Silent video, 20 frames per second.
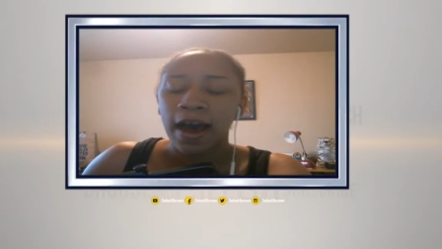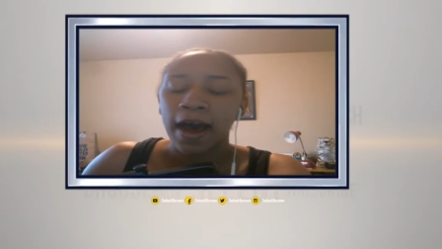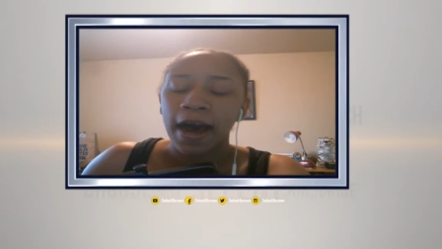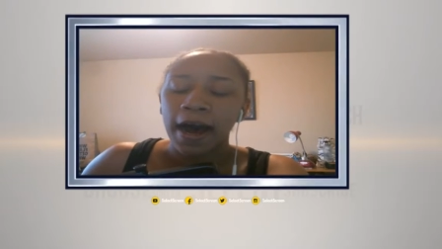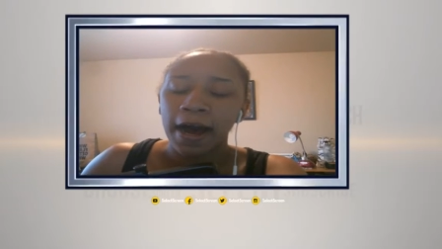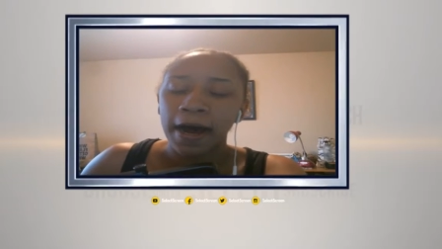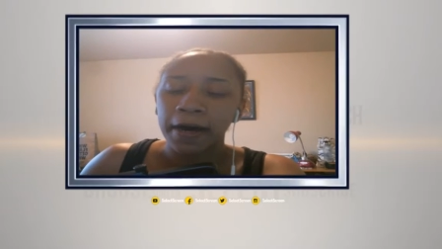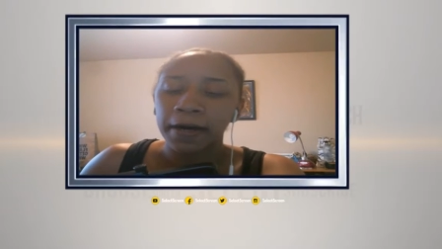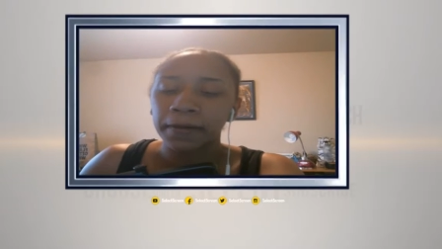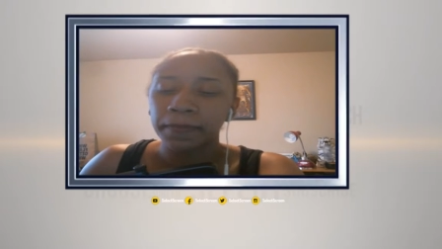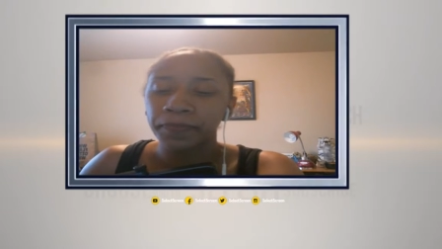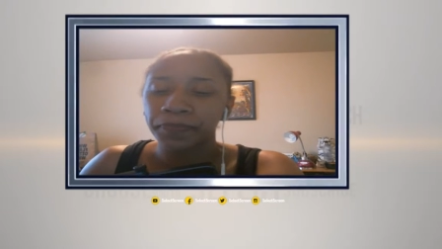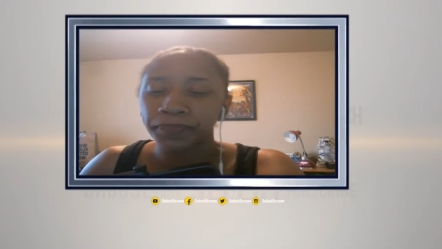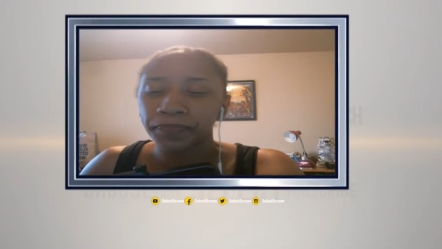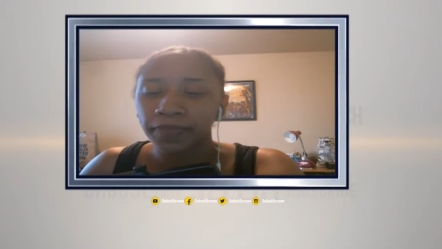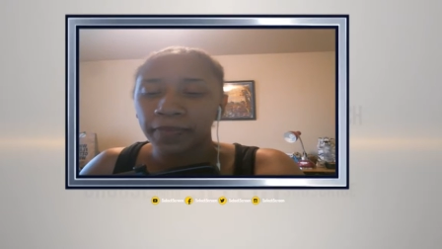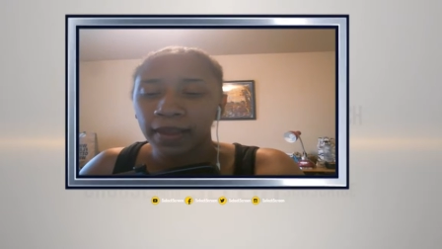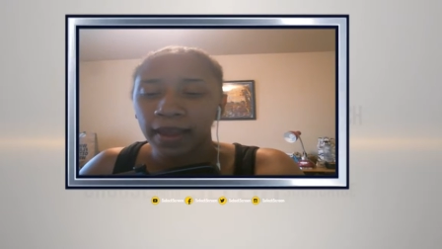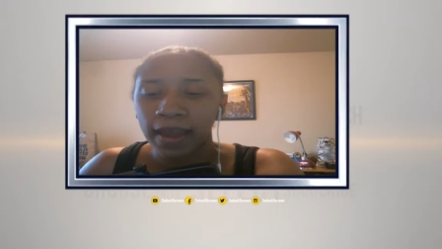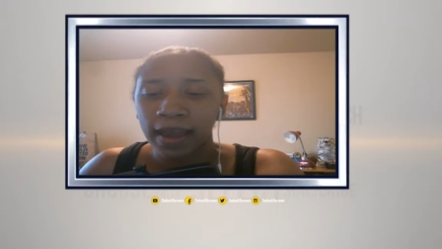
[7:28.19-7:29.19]
Um,
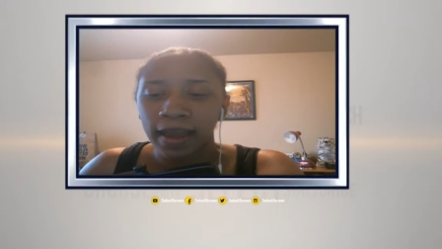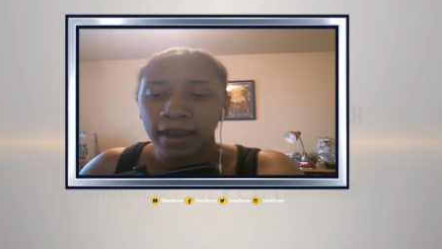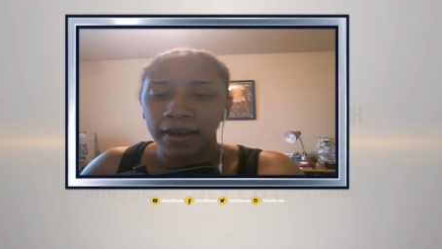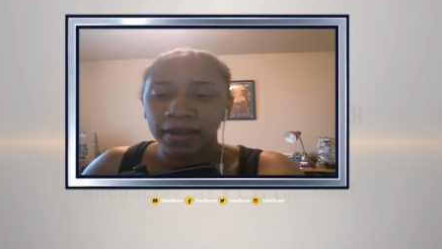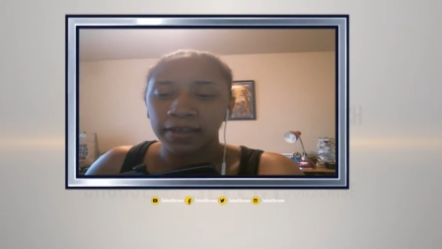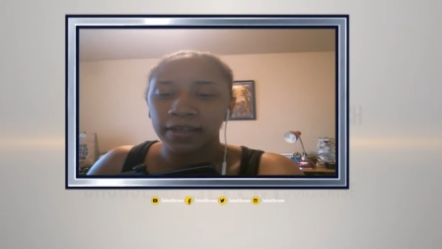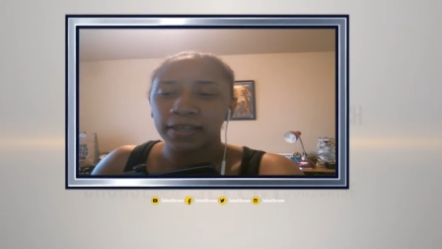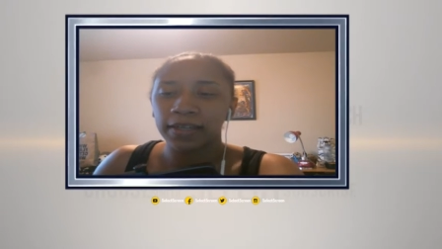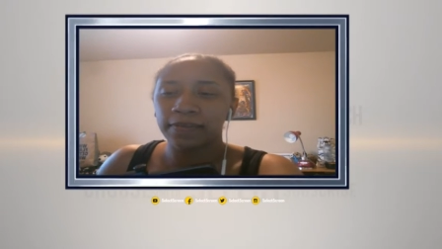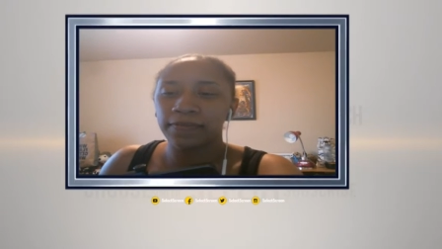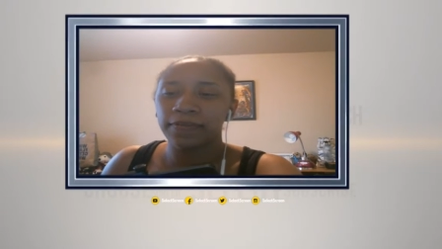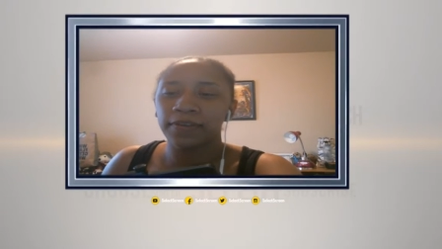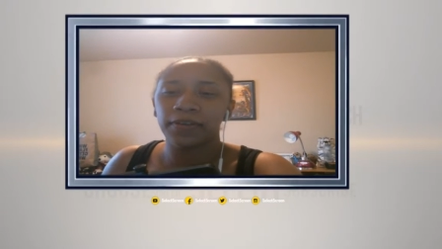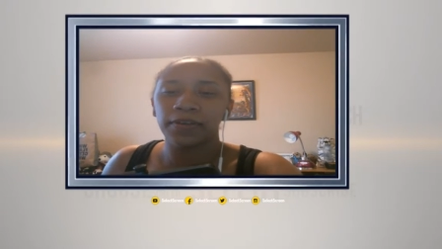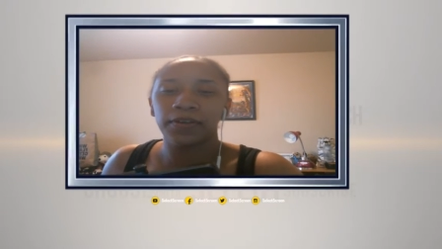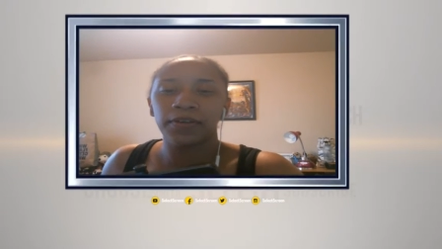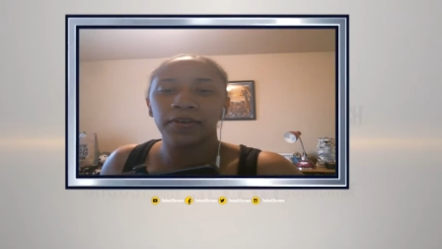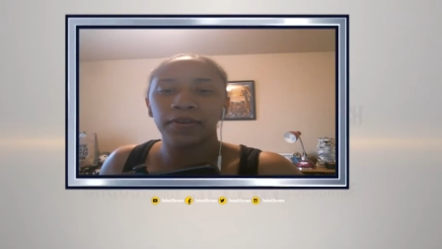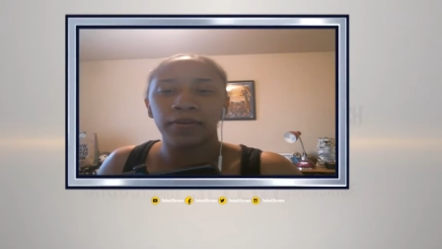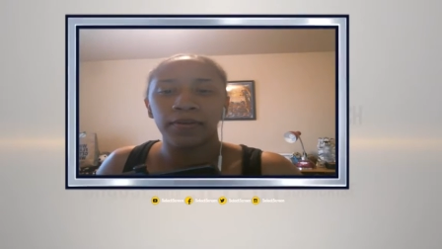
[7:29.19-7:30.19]
and if
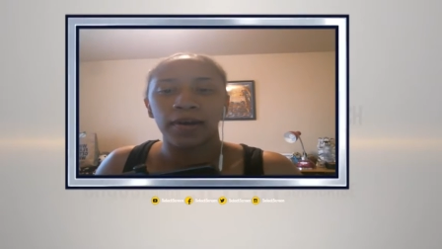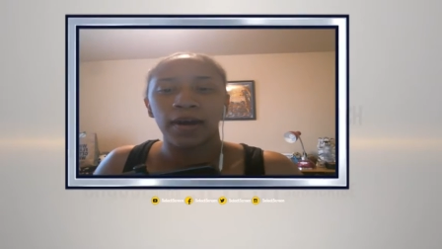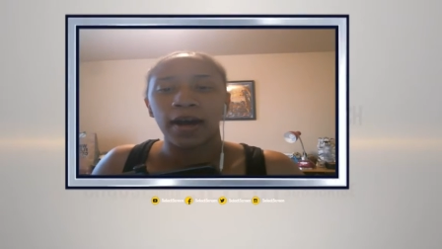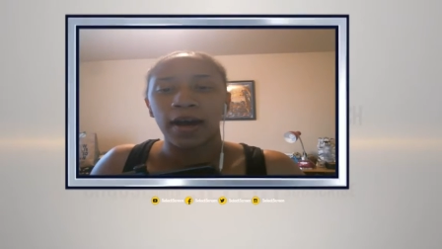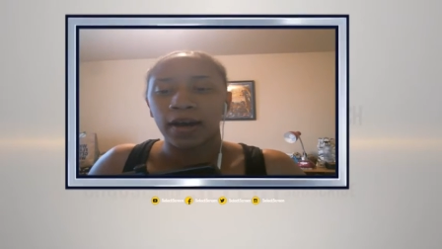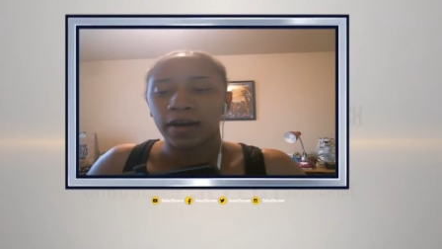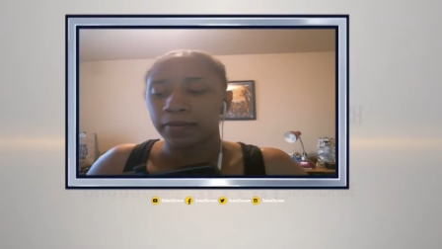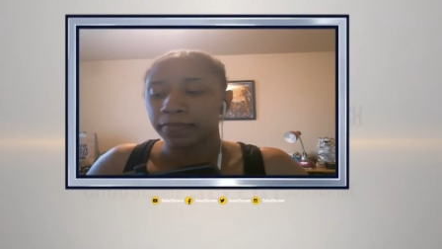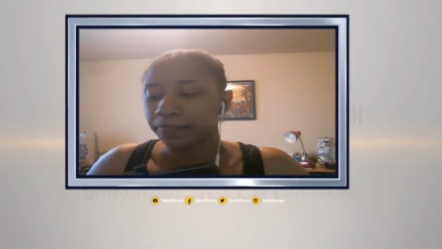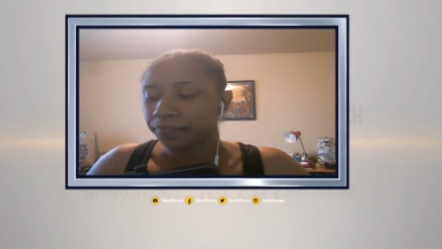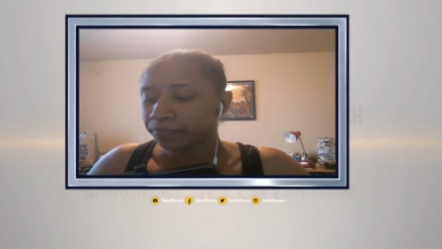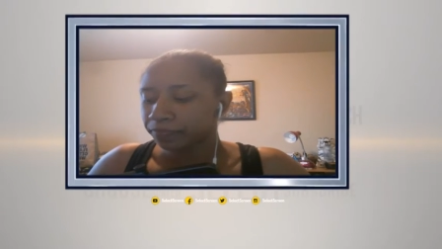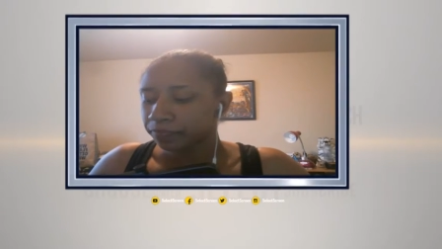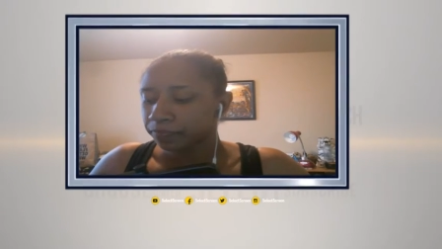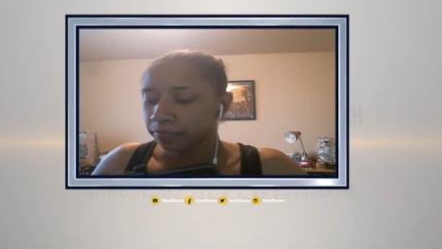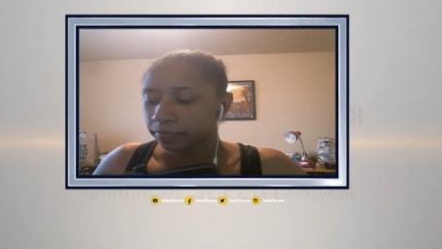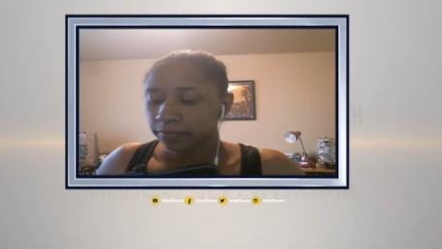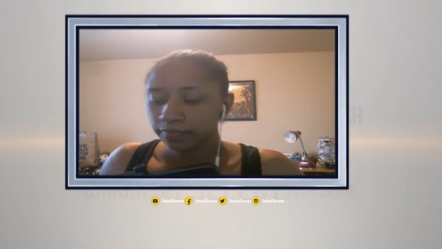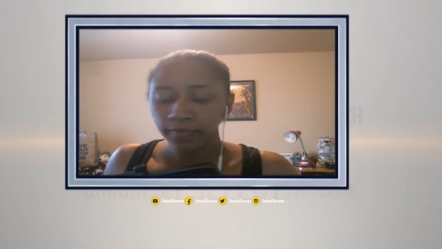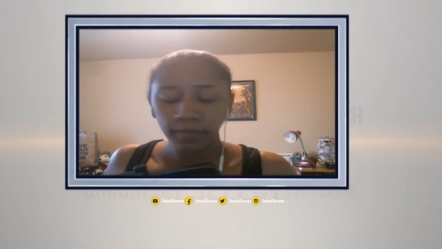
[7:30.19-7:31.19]
you, um,
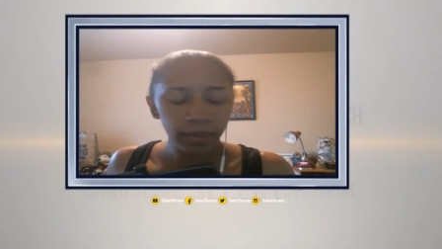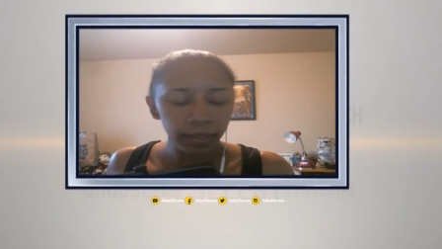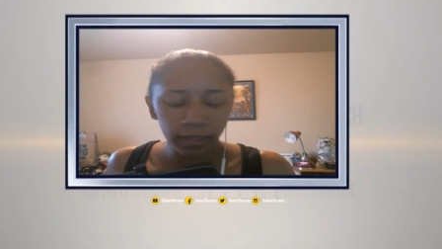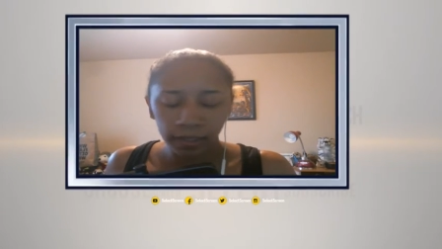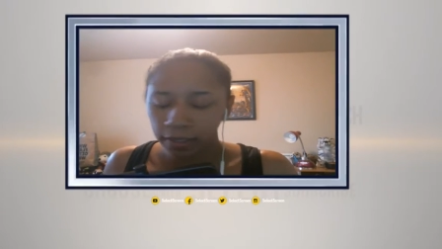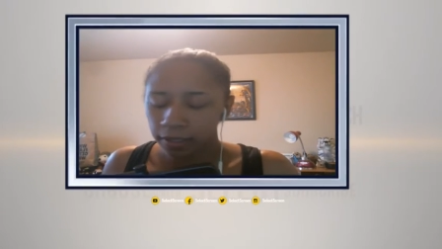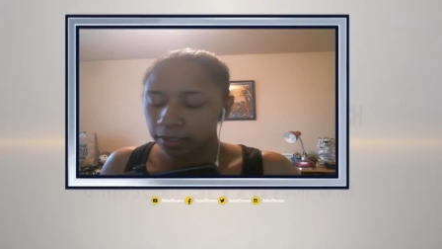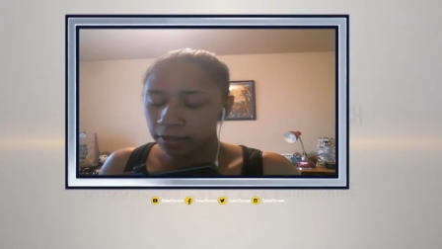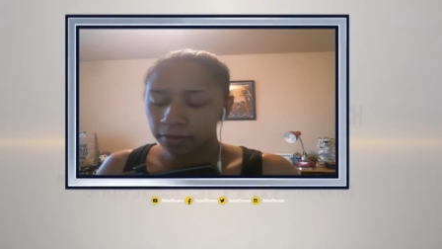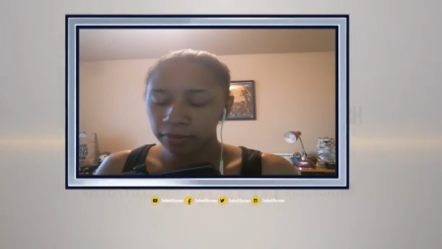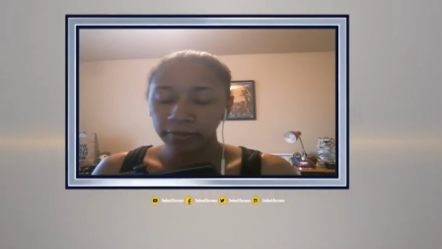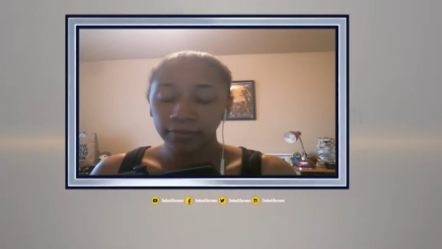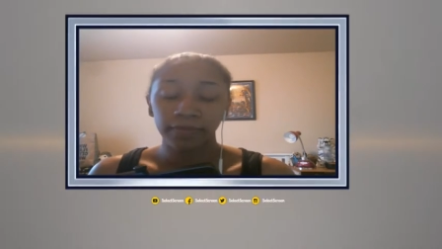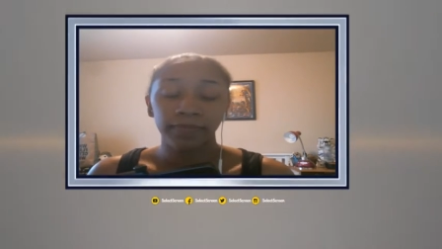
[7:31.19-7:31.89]
you know,